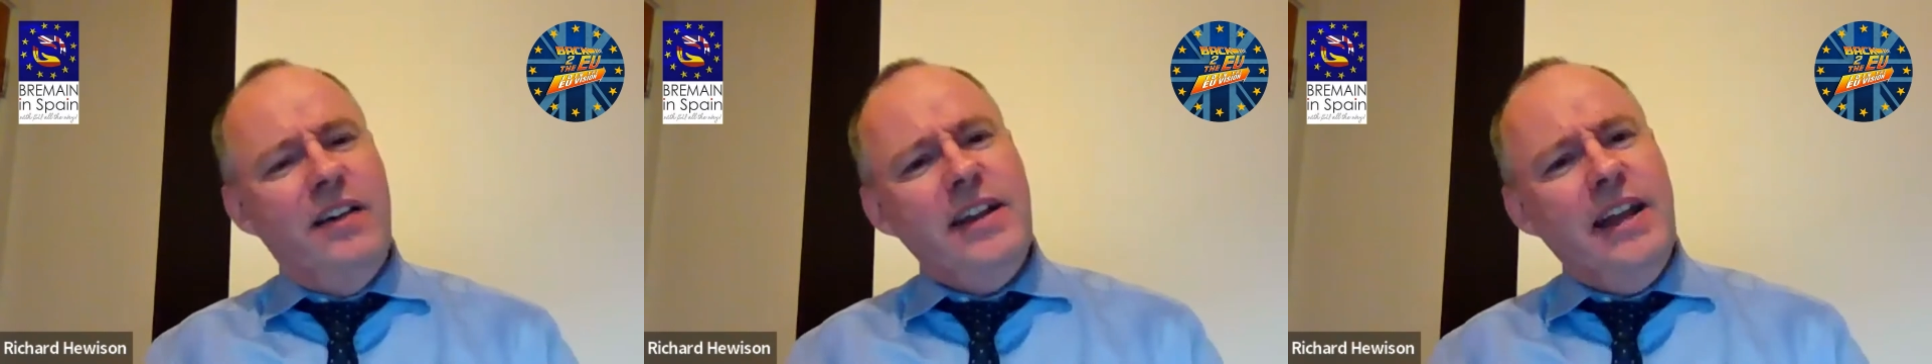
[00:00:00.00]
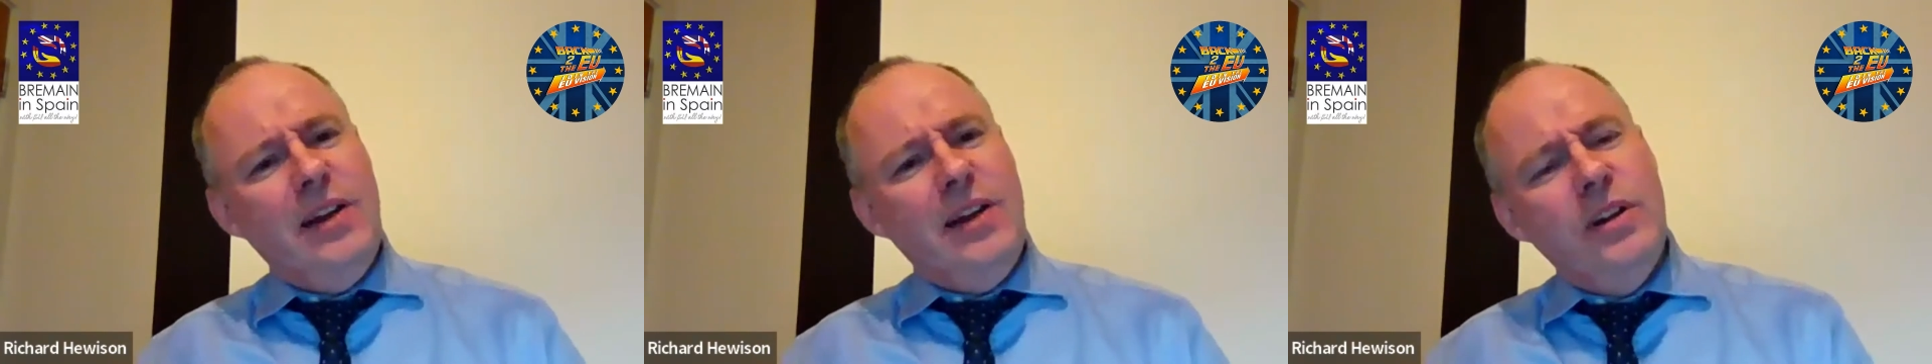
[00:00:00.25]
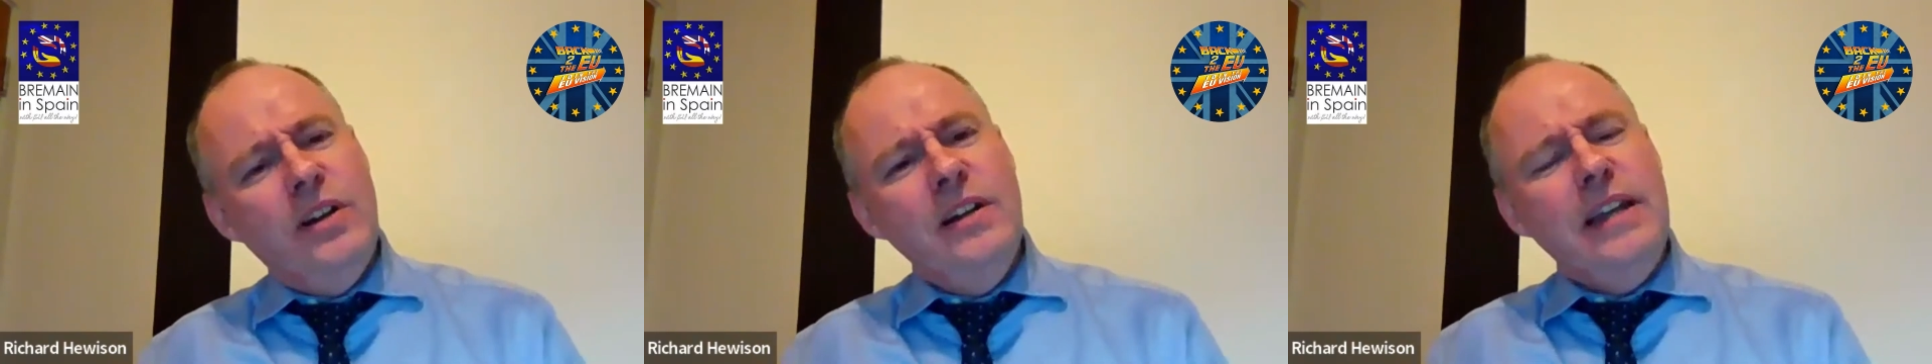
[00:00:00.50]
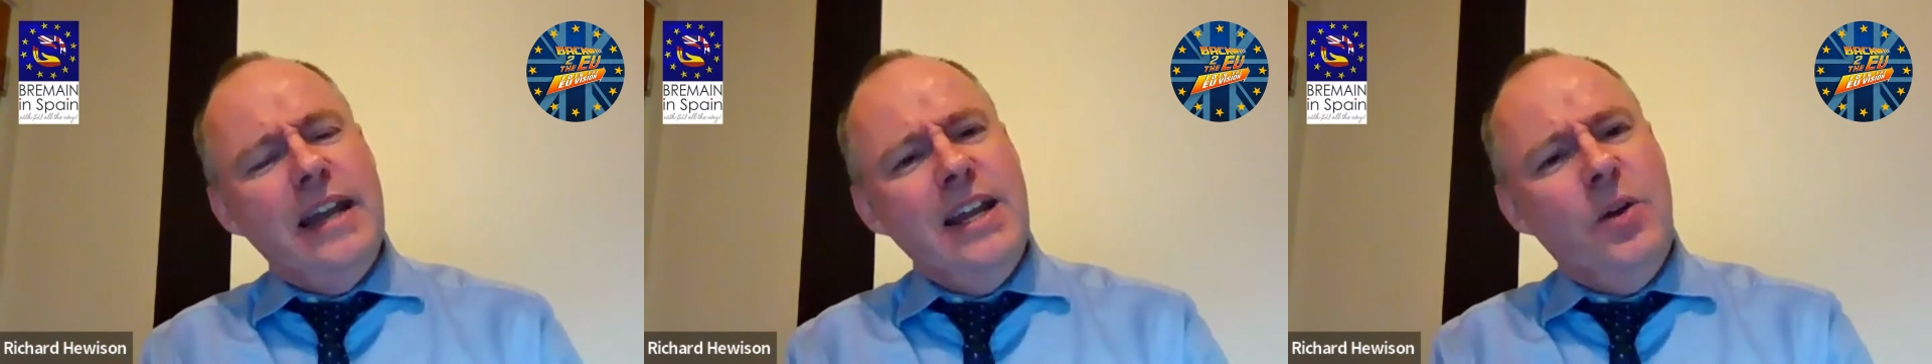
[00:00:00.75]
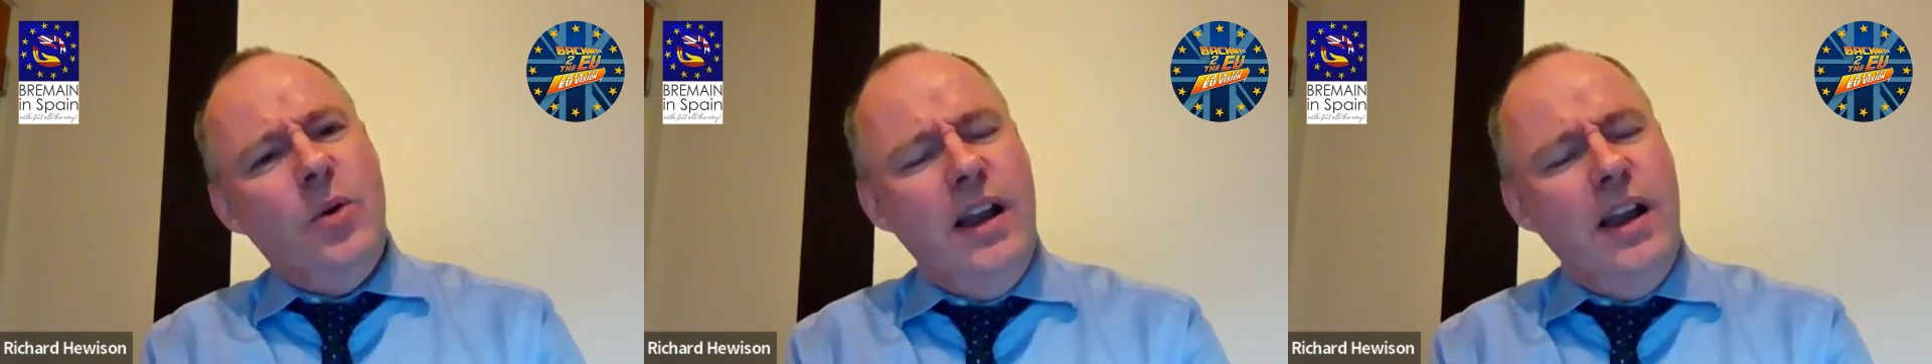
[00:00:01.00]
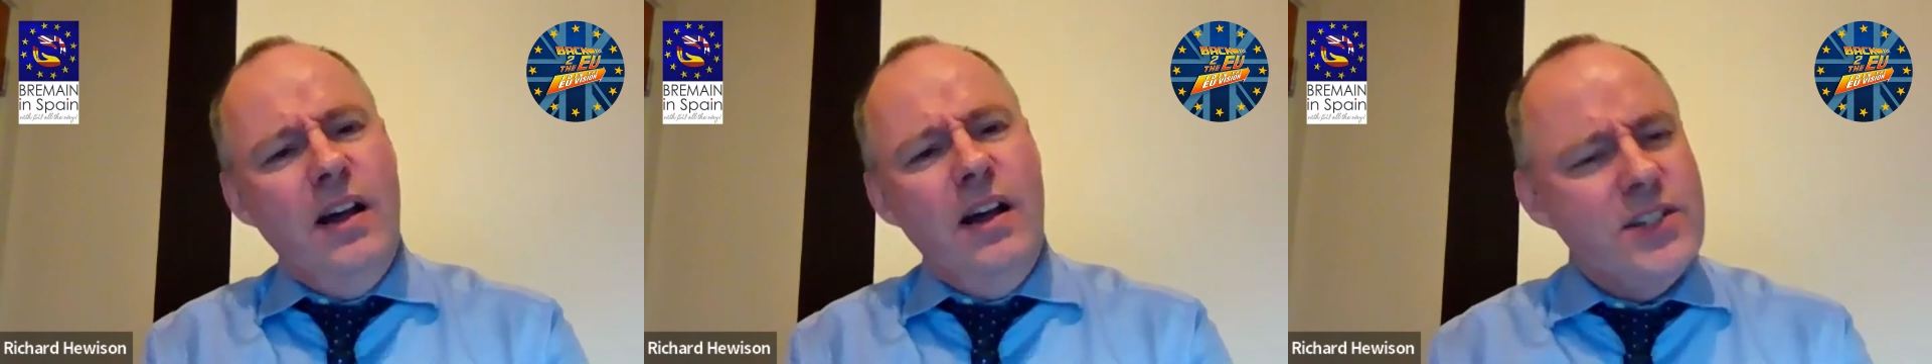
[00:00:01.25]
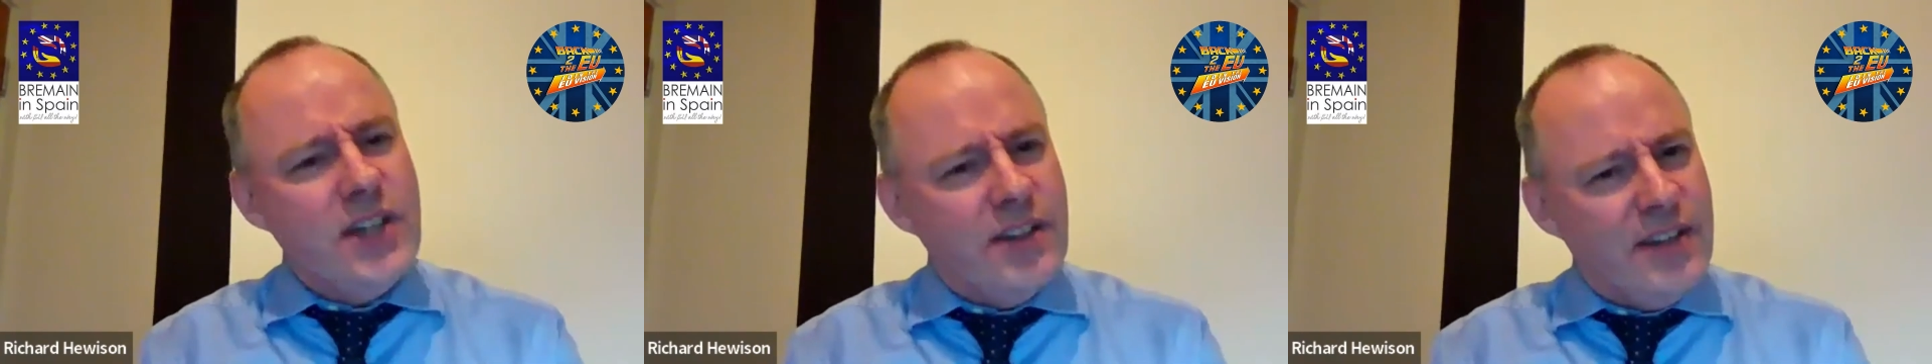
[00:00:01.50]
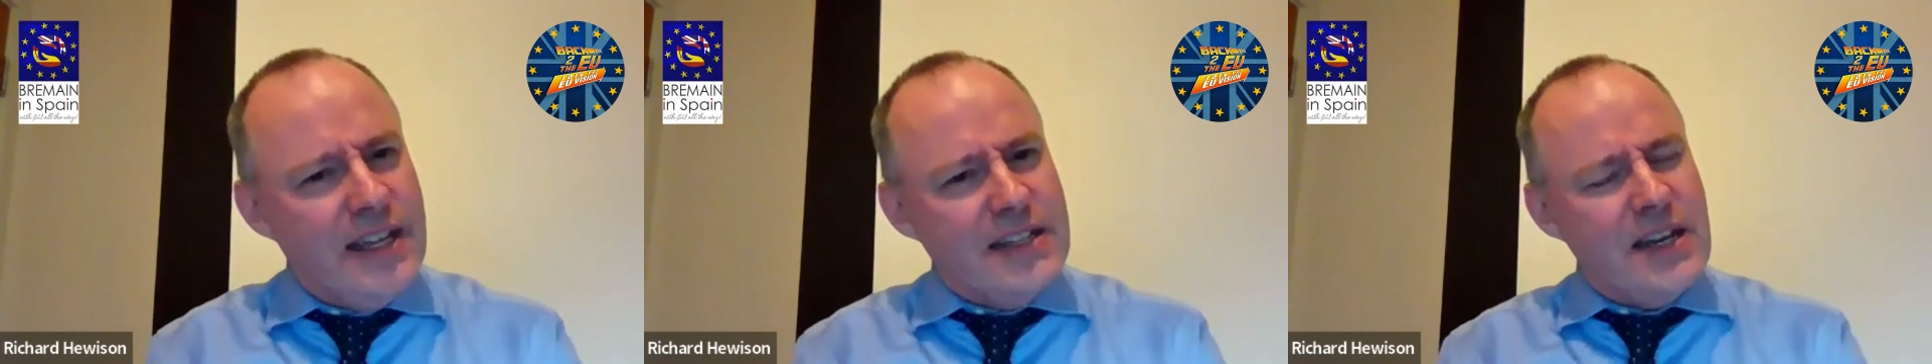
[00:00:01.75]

are now getting quite large